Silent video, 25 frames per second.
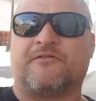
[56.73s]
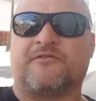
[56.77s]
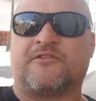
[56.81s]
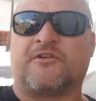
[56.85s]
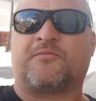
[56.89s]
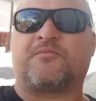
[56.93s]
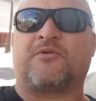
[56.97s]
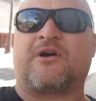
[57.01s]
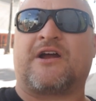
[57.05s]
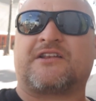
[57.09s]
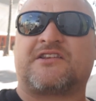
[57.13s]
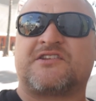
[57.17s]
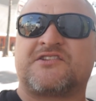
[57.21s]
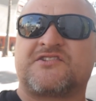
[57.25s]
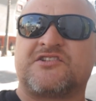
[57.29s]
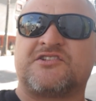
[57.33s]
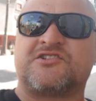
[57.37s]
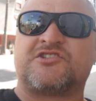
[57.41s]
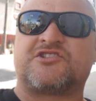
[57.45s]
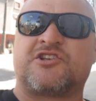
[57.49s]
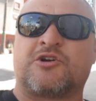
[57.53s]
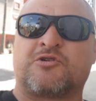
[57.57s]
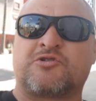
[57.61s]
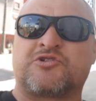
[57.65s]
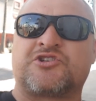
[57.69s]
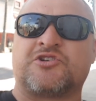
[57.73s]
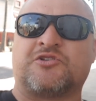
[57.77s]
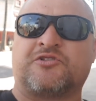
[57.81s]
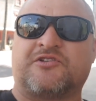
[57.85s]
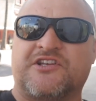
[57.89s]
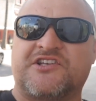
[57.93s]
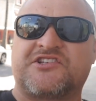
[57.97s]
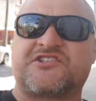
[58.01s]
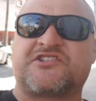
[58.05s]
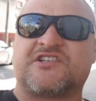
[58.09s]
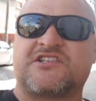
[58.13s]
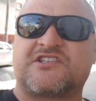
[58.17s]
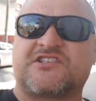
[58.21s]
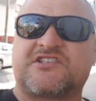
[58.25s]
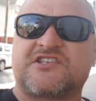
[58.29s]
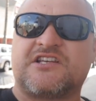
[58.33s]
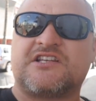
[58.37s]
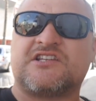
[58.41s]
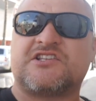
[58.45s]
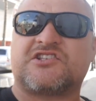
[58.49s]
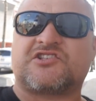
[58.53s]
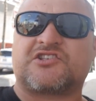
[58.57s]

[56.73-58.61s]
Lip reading: They're practicing social distancing,